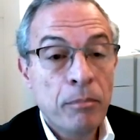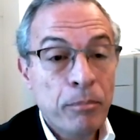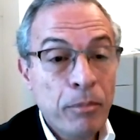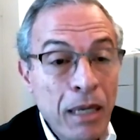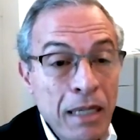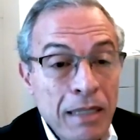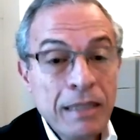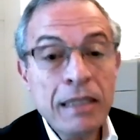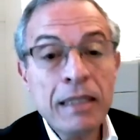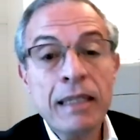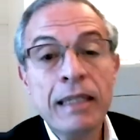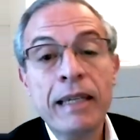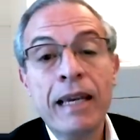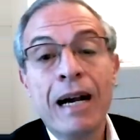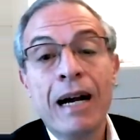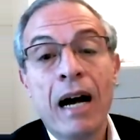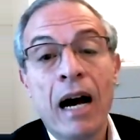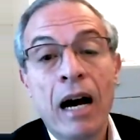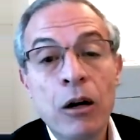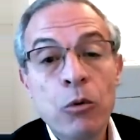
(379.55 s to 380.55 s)
Basically,
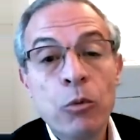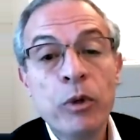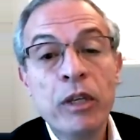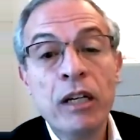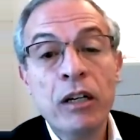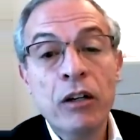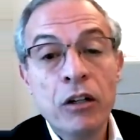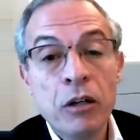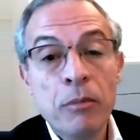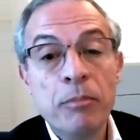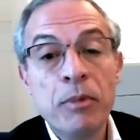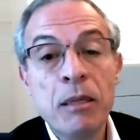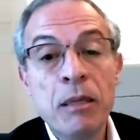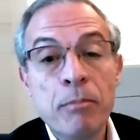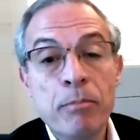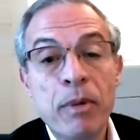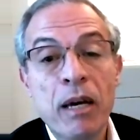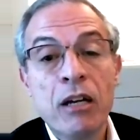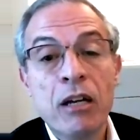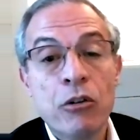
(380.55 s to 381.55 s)
are we going to be
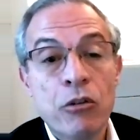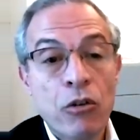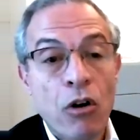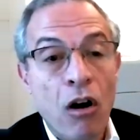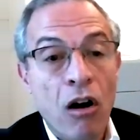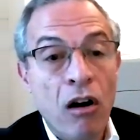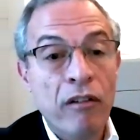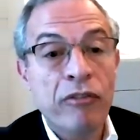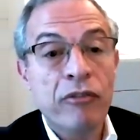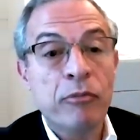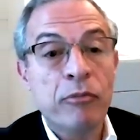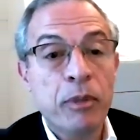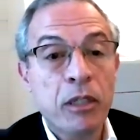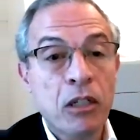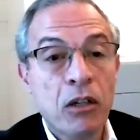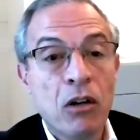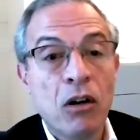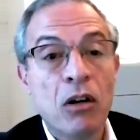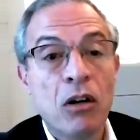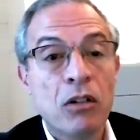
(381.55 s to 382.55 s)
better off
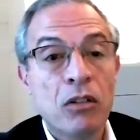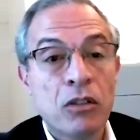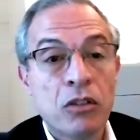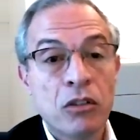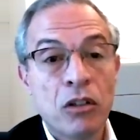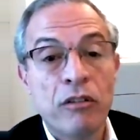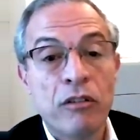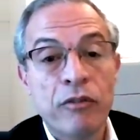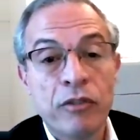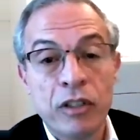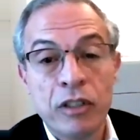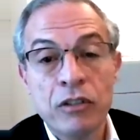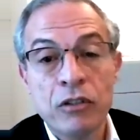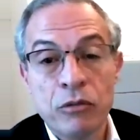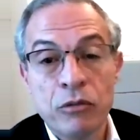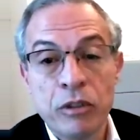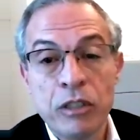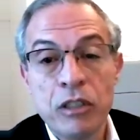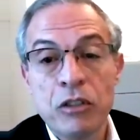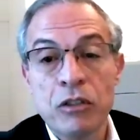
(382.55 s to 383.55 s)
because of this
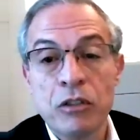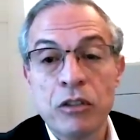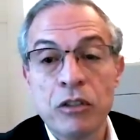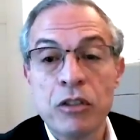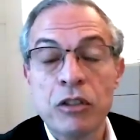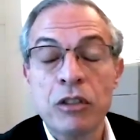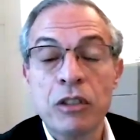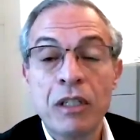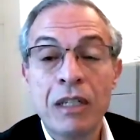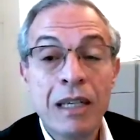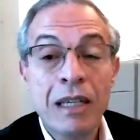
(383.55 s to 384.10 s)
research?